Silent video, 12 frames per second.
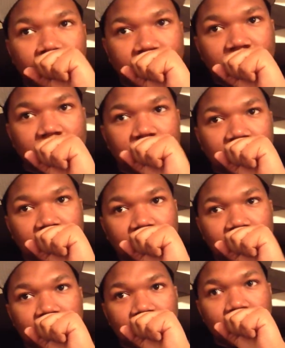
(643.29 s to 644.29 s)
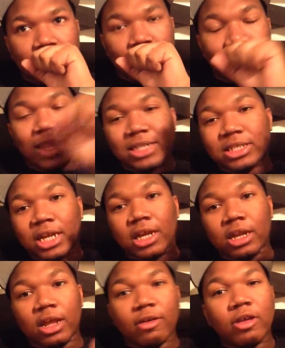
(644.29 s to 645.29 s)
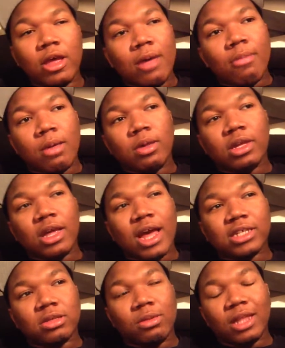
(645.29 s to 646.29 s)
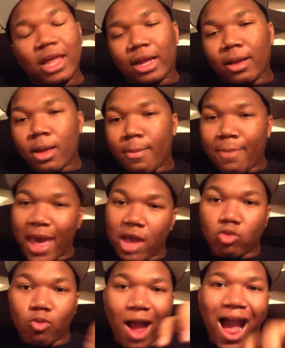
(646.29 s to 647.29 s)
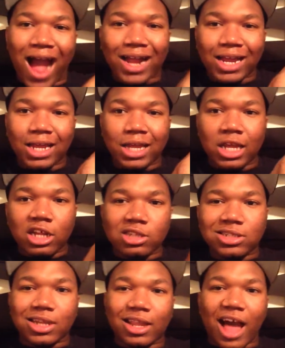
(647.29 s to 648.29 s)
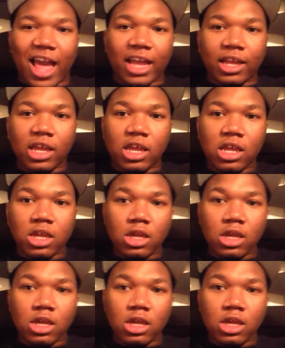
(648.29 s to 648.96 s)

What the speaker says: Jesus. Maybe that's not good enough. Maybe it has to be like Pet Rock to like